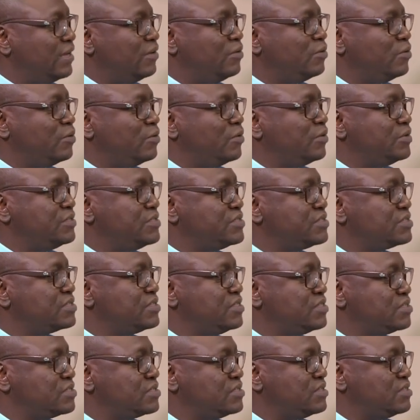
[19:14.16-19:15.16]
I know is,
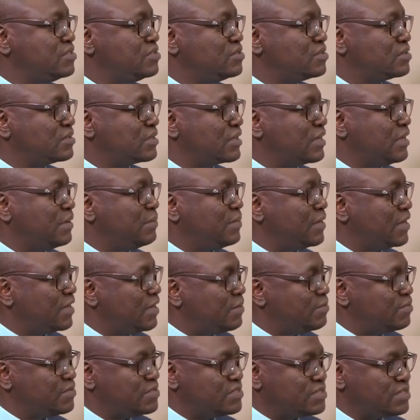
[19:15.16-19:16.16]
is, is coming
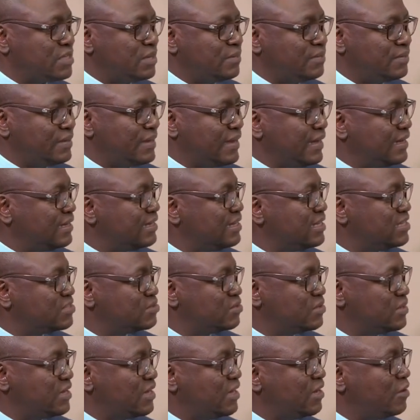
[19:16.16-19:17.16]
up with some
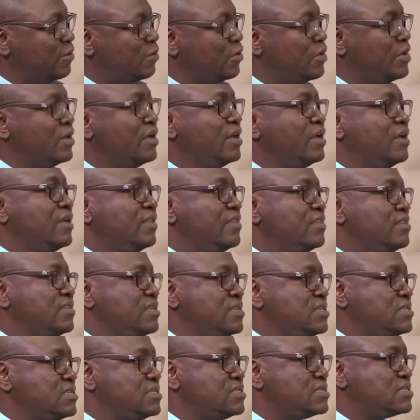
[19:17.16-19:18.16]
guidelines on how
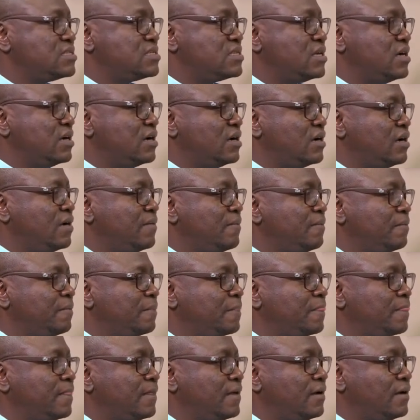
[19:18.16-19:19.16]
these um,
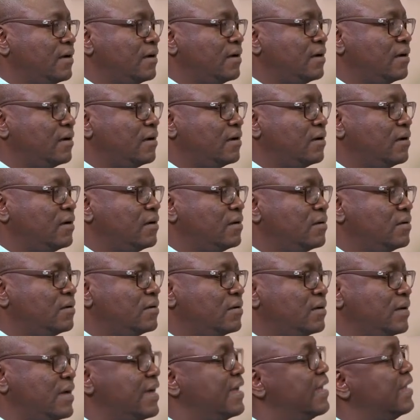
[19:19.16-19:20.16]
uh,
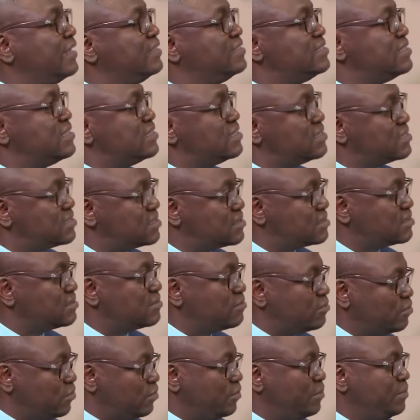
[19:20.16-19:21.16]
agents
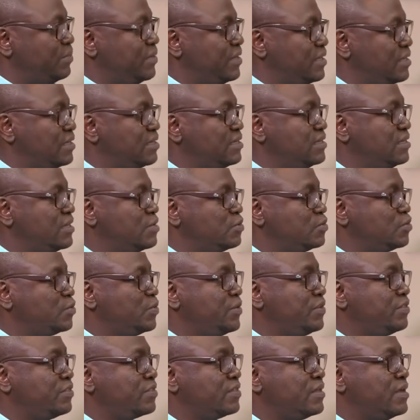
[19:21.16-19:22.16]
will be dealt
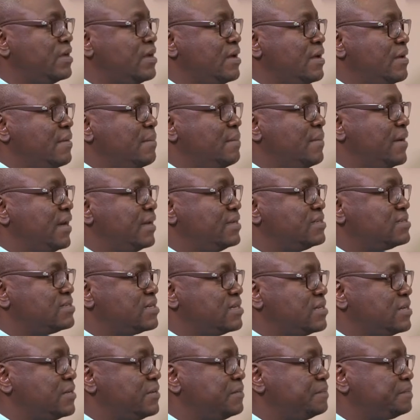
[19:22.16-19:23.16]
with, but
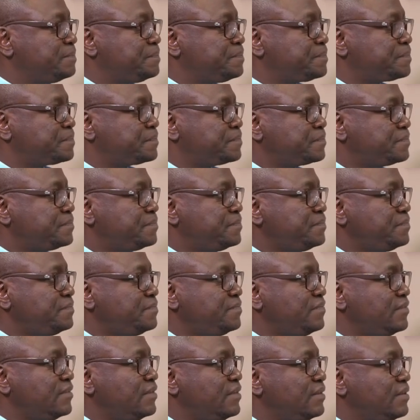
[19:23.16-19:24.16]
um,
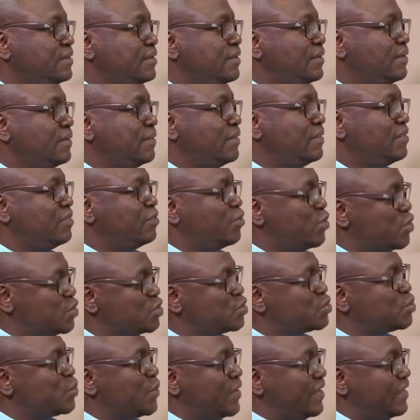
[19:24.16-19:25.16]

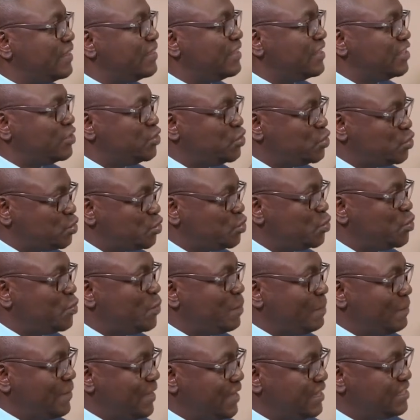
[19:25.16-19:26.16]
those were the two
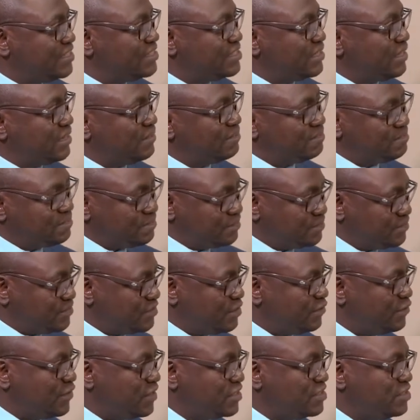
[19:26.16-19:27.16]
major
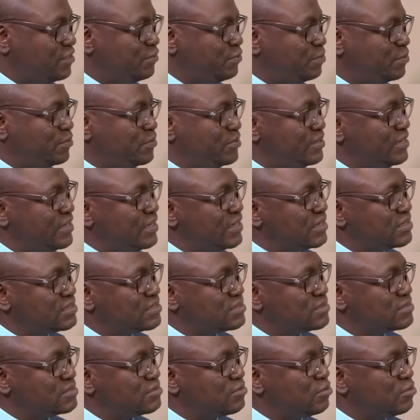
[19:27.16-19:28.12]
defective products